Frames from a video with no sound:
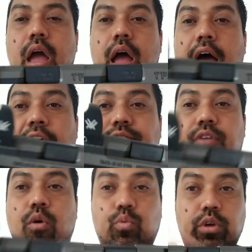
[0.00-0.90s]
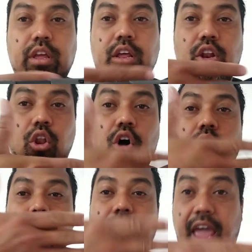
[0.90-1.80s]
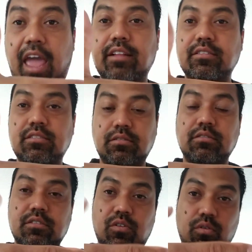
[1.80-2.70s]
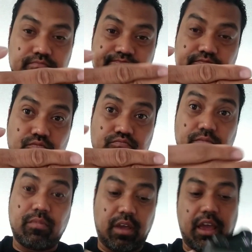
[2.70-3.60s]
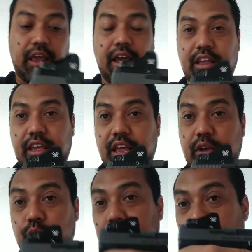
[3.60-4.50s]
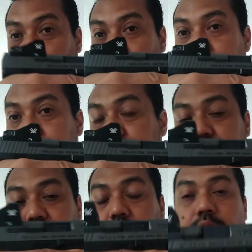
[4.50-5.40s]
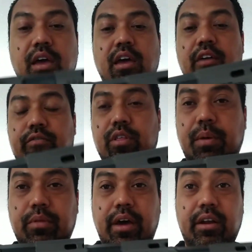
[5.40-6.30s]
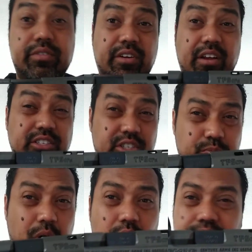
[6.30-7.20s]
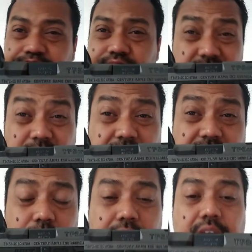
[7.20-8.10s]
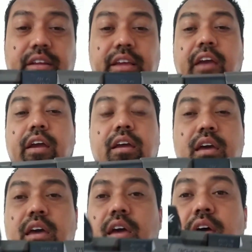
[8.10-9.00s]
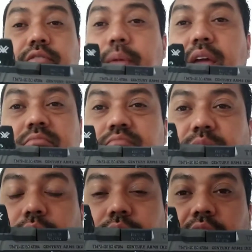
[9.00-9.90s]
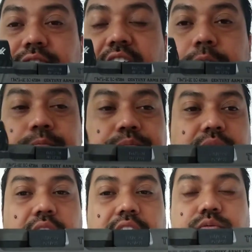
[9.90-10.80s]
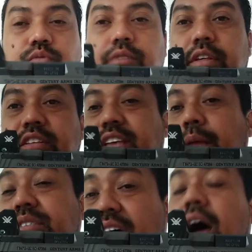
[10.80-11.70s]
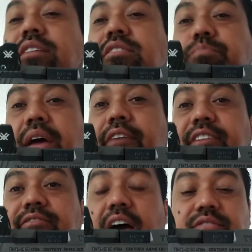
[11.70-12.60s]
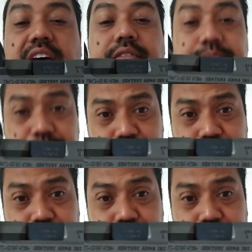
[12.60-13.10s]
I have really long hands, and I can get a really good grip. So for the people out there that are small, it's going to be a very big gun to carry. For me, it's perfectly fine. It's roughly the same size as my FN57.